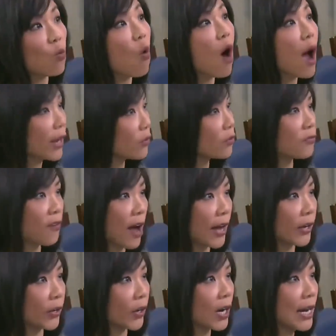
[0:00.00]
As you can see
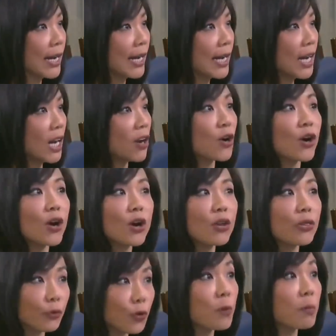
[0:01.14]
from both pieces of
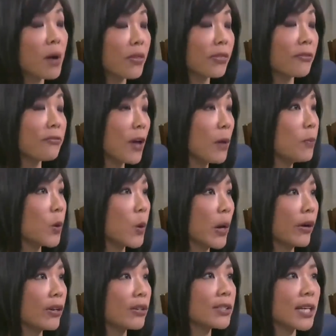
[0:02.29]
evidence, the media and its
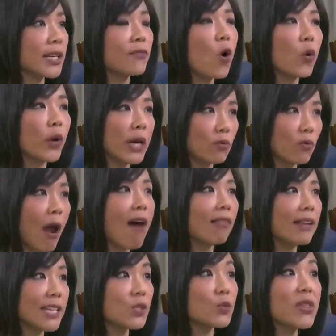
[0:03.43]
majority of content
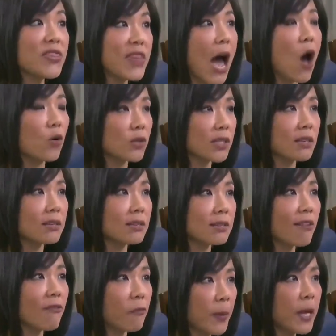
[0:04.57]
being revolved around bad
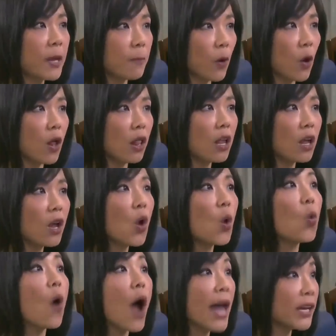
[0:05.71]
news to lure in
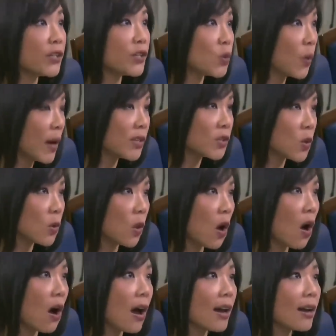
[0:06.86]
viewers or to push an
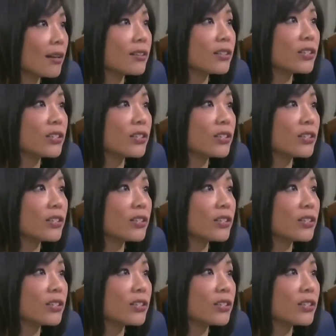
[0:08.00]
agenda is